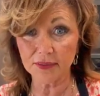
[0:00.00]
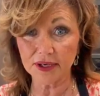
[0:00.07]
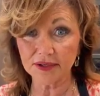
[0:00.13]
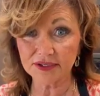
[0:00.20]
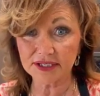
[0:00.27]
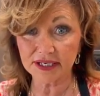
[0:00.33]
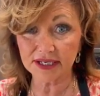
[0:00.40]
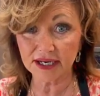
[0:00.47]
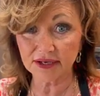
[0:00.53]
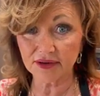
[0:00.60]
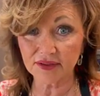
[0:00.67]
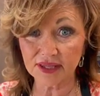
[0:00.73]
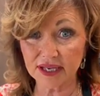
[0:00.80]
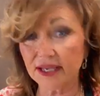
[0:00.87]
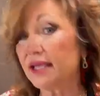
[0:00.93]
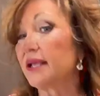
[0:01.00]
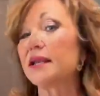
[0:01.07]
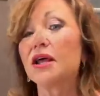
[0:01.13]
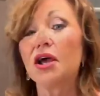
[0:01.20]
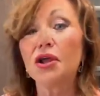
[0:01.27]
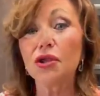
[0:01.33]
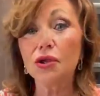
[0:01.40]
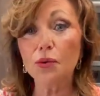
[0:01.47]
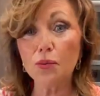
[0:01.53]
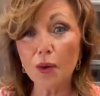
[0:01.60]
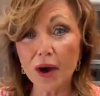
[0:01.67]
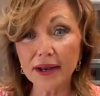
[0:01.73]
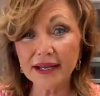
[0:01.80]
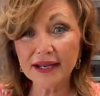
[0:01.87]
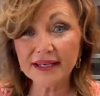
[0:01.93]
that I'm using and you're thinking you
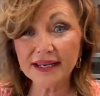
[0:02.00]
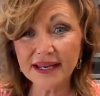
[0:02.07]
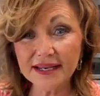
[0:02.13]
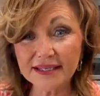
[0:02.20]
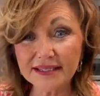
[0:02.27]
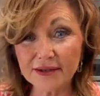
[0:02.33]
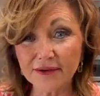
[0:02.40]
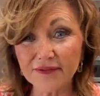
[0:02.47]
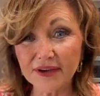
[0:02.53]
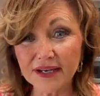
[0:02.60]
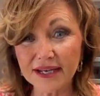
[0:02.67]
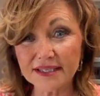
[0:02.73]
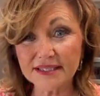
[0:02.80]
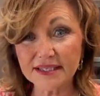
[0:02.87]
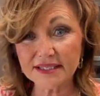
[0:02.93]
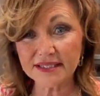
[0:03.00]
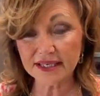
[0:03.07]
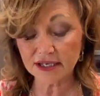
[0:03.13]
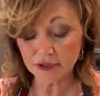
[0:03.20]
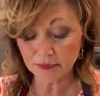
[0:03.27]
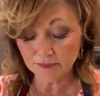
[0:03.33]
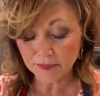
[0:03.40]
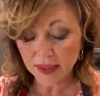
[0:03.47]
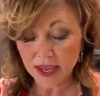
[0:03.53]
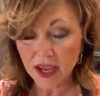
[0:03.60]
want it, hey Sophie, nice to see you.